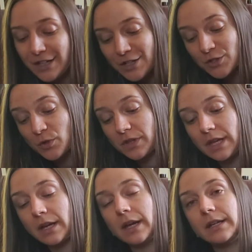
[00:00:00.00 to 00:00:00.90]
So
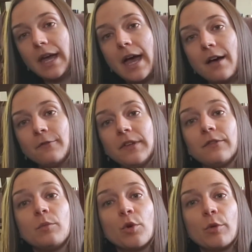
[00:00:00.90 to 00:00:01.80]
then I'd have
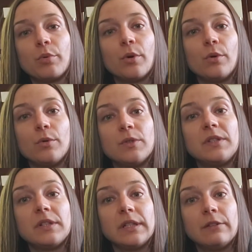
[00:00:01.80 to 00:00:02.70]
even more produce
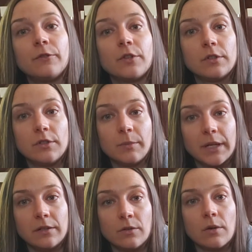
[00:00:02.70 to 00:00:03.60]
delivered to
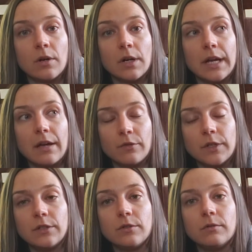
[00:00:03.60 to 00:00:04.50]
my door
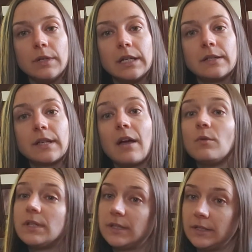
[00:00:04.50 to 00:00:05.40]
every 2 weeks. I
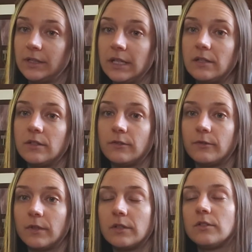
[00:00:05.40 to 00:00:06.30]
would still need
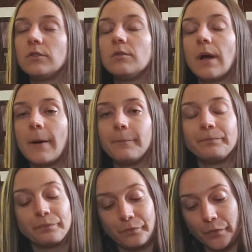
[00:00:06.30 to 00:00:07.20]

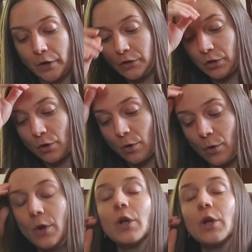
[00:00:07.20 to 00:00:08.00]
to go